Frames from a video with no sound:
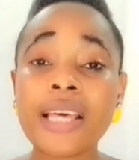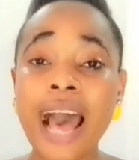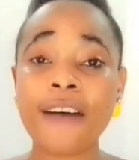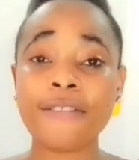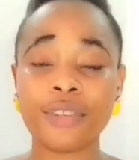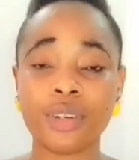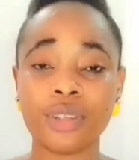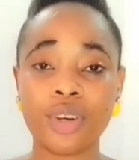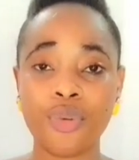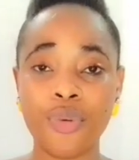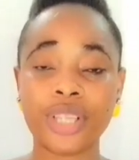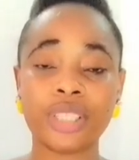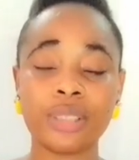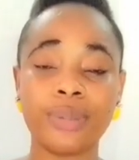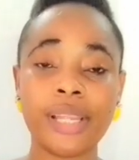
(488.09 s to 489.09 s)
after the
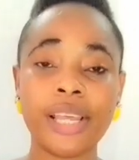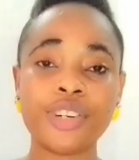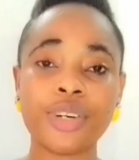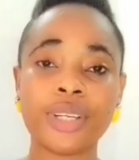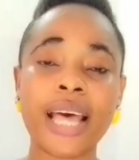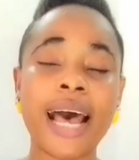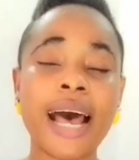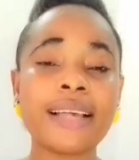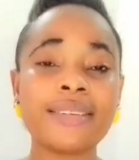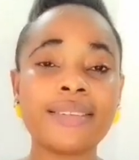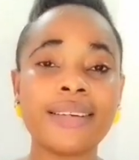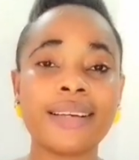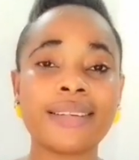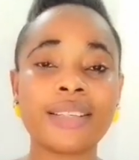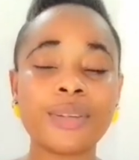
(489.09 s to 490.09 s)
great tribulation,
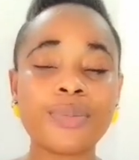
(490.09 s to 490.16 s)
as He has